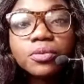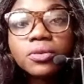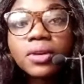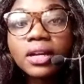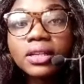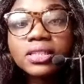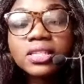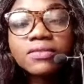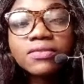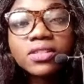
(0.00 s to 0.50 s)

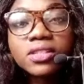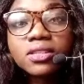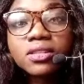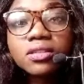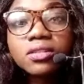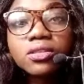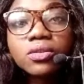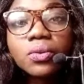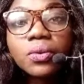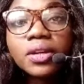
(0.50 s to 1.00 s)
profitable
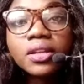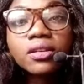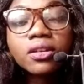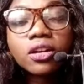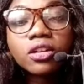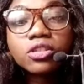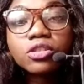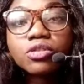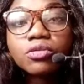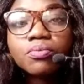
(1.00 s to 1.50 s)

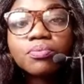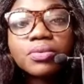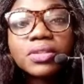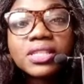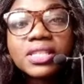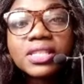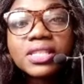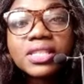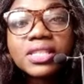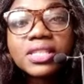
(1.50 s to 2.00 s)
activities going
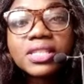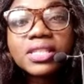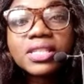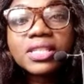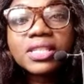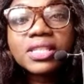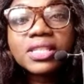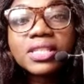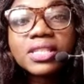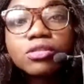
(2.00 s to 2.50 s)
on, to
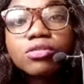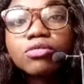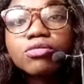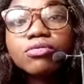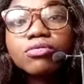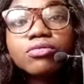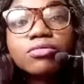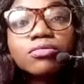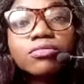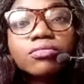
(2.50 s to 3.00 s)

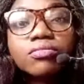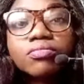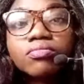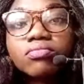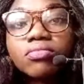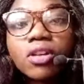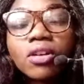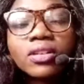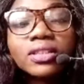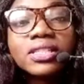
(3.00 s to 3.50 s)
businesses,
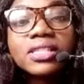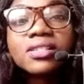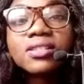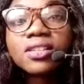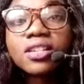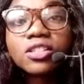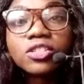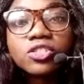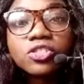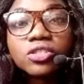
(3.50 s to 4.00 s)
to
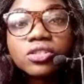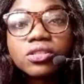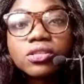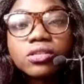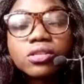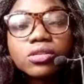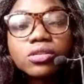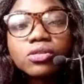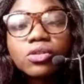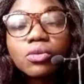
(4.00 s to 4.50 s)

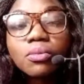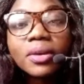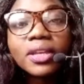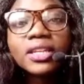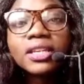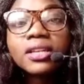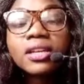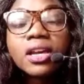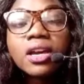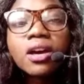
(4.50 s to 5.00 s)

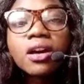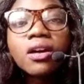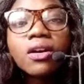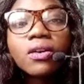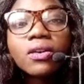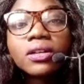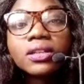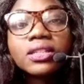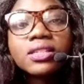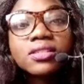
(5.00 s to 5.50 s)
organizations. So
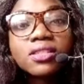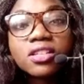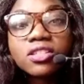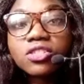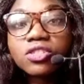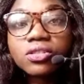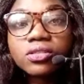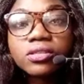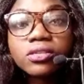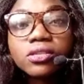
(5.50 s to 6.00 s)
many
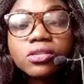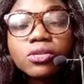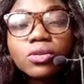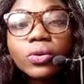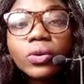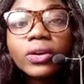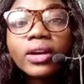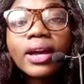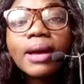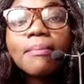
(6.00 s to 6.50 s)

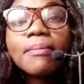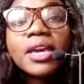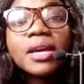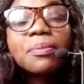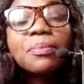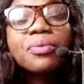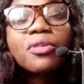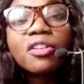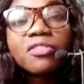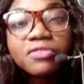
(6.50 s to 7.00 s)
organizations
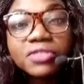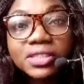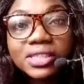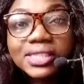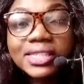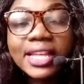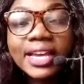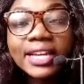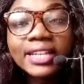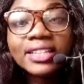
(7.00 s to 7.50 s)
no longer
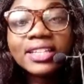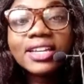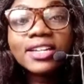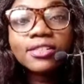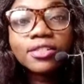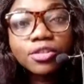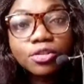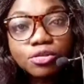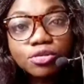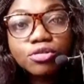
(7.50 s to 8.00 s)
make
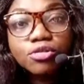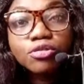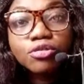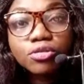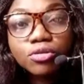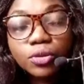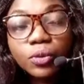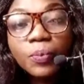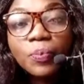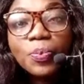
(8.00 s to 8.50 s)
profits like they
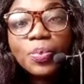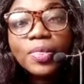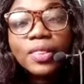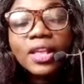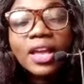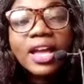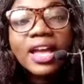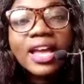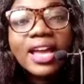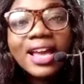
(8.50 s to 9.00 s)
used
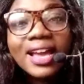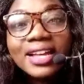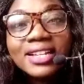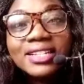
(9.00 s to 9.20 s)
to.